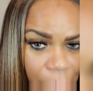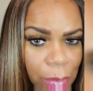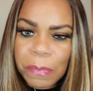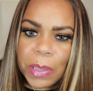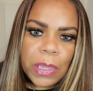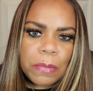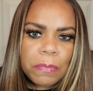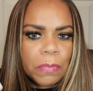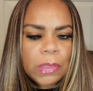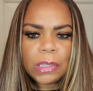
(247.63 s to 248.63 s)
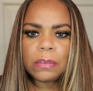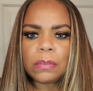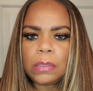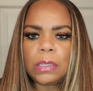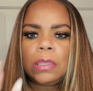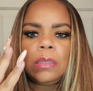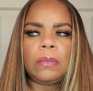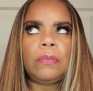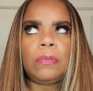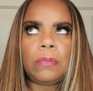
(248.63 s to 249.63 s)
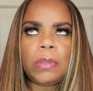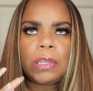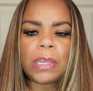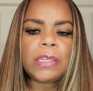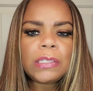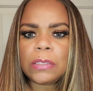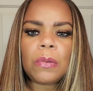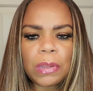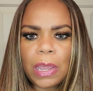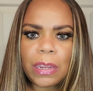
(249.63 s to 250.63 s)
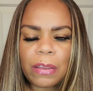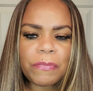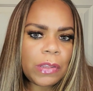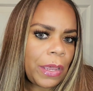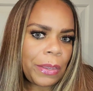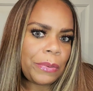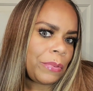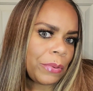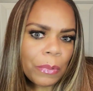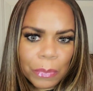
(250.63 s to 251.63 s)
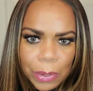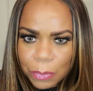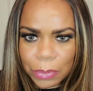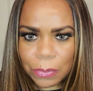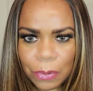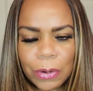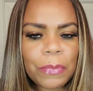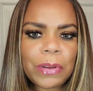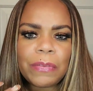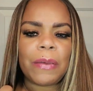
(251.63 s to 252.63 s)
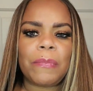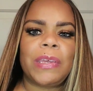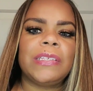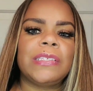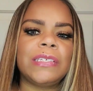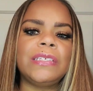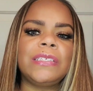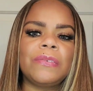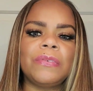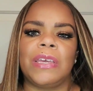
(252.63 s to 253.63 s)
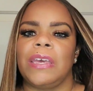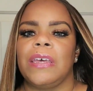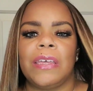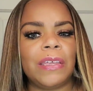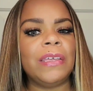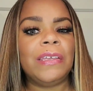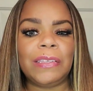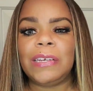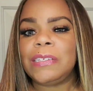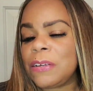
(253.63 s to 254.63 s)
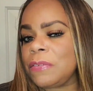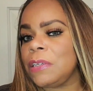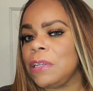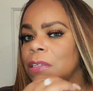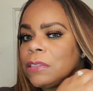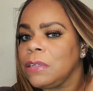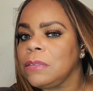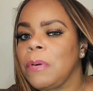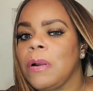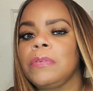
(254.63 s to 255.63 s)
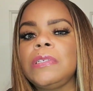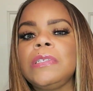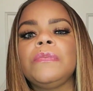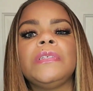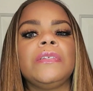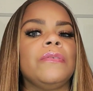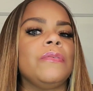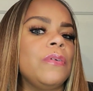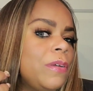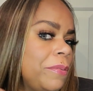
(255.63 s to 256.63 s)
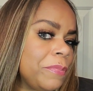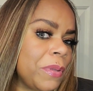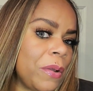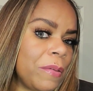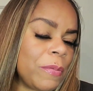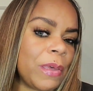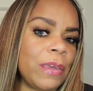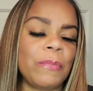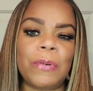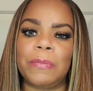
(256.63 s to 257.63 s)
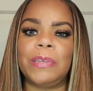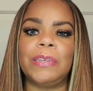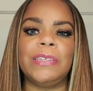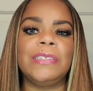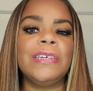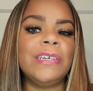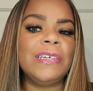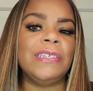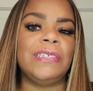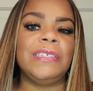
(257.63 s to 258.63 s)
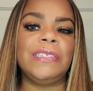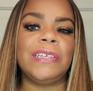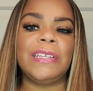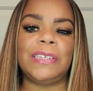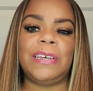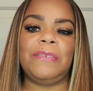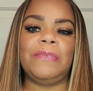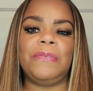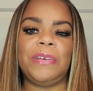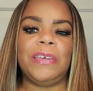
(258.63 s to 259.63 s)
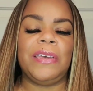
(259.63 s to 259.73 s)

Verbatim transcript: but the the when the lace is so light, I feel like you can go in with the darker one if that makes sense. So yeah they definitely knocked it out the park with this one. So hurry up and make more because she's selling out quick.